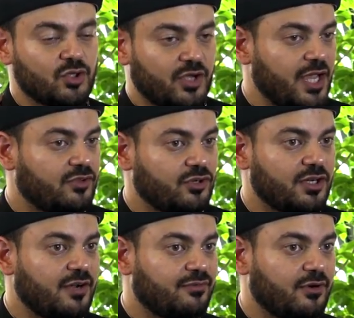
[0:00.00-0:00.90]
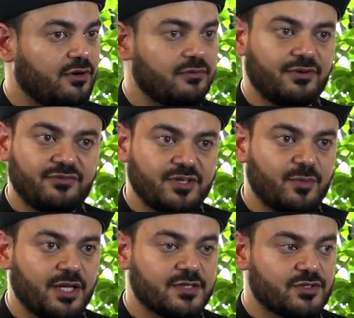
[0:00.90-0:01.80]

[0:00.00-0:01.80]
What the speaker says: okay. Turn it off for 15 minutes.